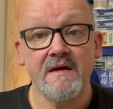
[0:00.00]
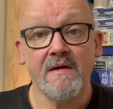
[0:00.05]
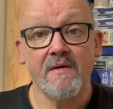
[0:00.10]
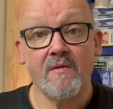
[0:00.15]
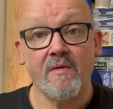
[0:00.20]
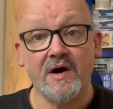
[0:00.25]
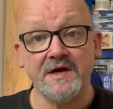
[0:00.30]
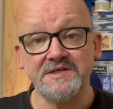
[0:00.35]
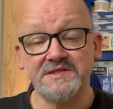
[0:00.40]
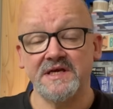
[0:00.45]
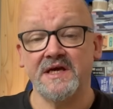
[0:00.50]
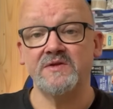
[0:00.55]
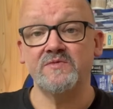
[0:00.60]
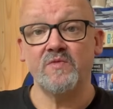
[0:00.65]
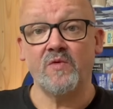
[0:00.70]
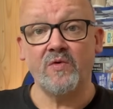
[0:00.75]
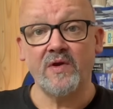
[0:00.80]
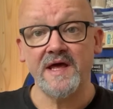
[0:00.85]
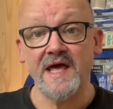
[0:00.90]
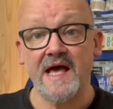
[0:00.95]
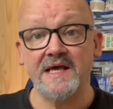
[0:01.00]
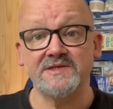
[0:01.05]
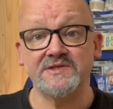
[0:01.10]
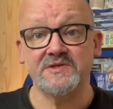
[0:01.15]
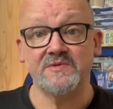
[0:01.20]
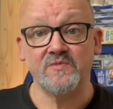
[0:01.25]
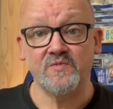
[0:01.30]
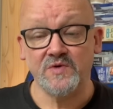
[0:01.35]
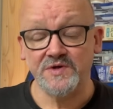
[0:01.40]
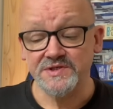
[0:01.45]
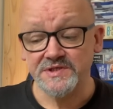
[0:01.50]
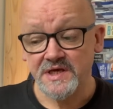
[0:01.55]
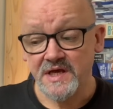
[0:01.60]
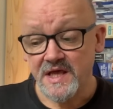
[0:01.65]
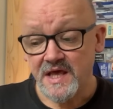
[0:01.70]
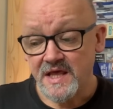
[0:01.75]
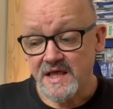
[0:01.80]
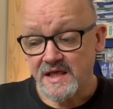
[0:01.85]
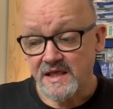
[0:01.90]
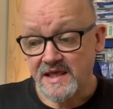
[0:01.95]
What I said, all I asked them was,
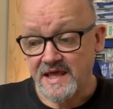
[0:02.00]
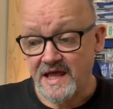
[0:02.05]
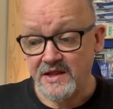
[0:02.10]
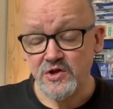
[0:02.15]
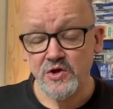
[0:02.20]
can